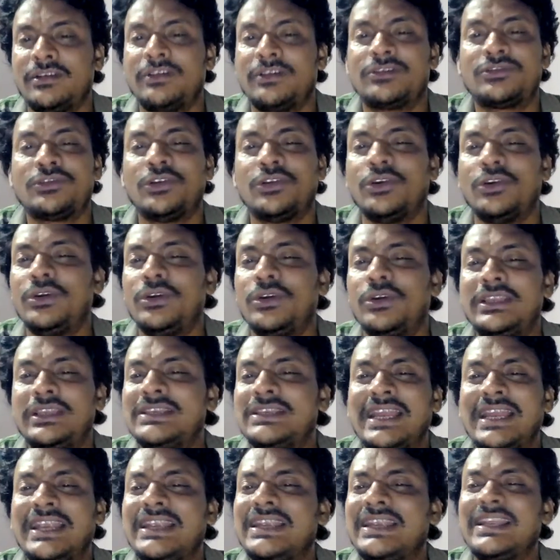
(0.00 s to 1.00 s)
So this
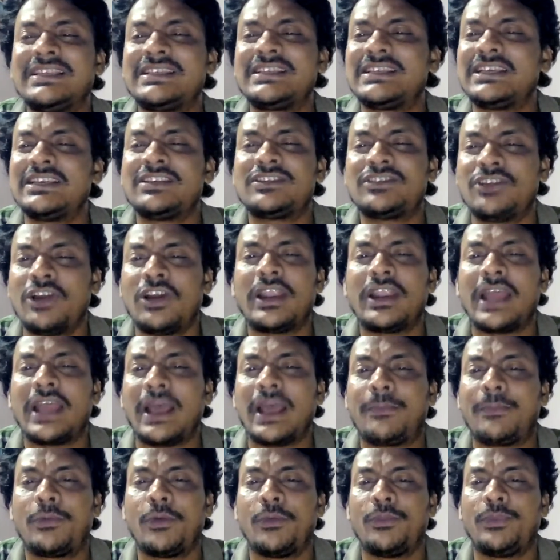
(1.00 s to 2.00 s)
sentence is not
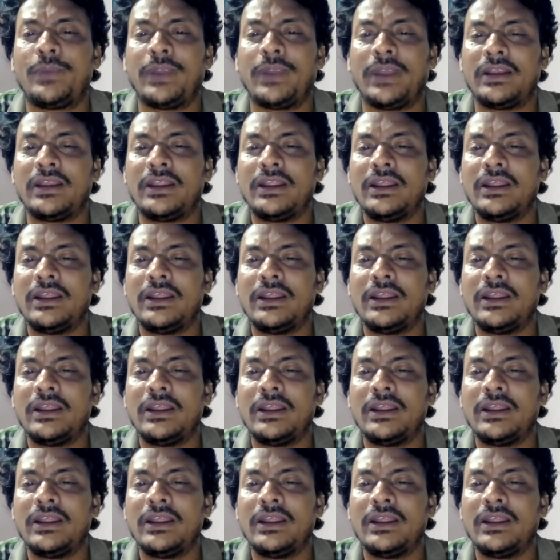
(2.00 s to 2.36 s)
appropriate.